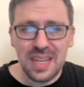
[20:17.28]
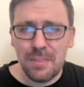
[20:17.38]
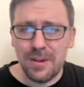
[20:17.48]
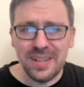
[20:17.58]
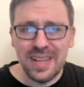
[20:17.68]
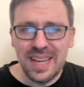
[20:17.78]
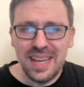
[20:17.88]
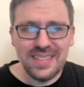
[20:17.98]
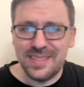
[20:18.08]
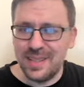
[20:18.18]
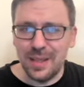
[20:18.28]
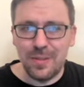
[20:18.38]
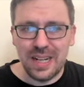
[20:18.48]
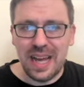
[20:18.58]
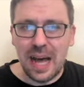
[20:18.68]
but it's a silly
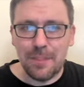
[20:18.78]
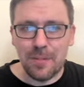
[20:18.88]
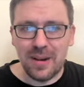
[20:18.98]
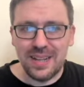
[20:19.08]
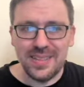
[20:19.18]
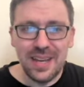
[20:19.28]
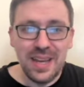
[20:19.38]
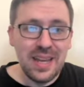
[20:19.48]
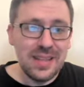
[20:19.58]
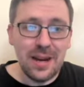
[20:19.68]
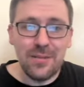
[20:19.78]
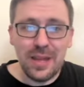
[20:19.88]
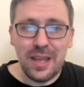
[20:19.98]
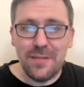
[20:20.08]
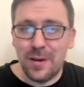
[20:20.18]
way to operate. Now,
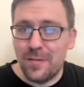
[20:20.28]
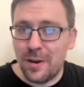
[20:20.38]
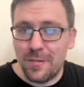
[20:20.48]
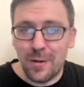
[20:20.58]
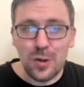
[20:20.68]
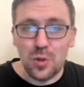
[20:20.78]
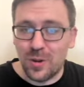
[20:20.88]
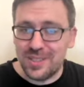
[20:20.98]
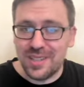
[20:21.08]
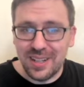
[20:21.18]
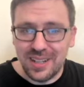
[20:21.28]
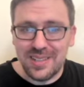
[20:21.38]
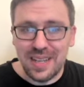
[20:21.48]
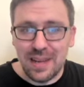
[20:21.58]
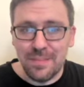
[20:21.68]
if you're a very short-sighted
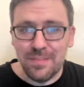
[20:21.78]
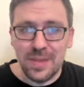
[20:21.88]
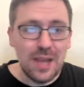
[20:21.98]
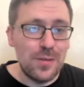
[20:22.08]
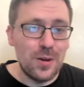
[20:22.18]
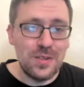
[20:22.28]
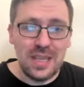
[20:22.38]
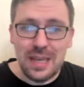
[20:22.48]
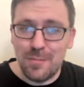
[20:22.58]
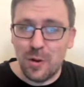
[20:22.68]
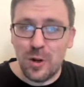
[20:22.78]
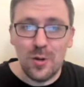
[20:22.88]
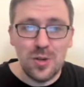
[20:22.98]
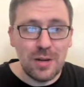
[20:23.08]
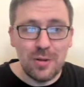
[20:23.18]
team, if you're a team where your
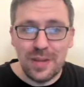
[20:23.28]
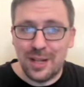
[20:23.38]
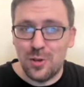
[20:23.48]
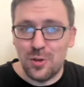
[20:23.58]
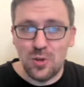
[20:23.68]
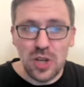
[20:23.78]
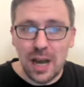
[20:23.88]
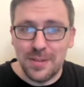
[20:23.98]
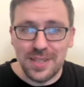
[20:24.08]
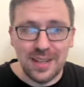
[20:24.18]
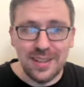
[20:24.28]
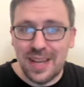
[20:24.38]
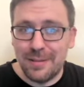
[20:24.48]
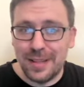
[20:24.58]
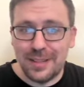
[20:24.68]
general manager's job is on the
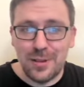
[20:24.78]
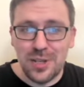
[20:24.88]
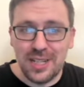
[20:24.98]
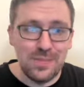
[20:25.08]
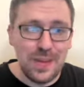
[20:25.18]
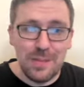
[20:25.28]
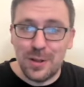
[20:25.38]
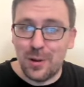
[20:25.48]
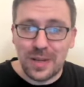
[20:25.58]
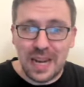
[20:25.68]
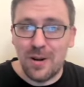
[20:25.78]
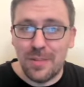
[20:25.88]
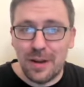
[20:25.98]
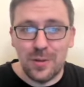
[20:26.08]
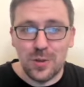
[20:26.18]
line like the Jets, maybe you don't care
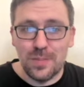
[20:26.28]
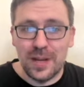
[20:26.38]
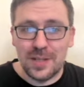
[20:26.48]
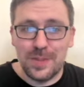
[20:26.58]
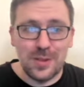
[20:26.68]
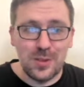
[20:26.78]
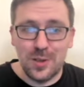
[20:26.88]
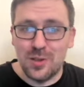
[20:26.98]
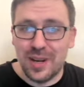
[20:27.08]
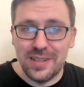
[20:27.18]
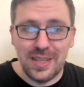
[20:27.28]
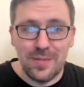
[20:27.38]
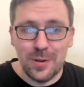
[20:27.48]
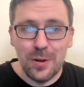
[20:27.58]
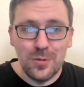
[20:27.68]
about future picks because you're just trying to save
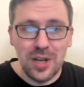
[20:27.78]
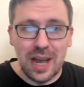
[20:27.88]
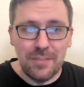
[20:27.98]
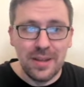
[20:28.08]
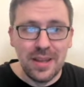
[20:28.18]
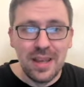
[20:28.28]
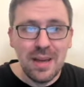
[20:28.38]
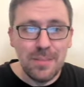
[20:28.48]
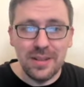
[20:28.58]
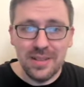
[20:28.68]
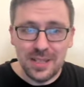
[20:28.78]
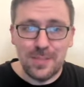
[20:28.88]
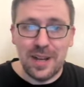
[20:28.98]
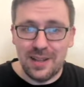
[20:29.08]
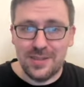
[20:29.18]
your own job. But let's be
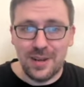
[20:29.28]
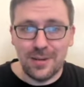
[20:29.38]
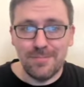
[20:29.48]
honest here.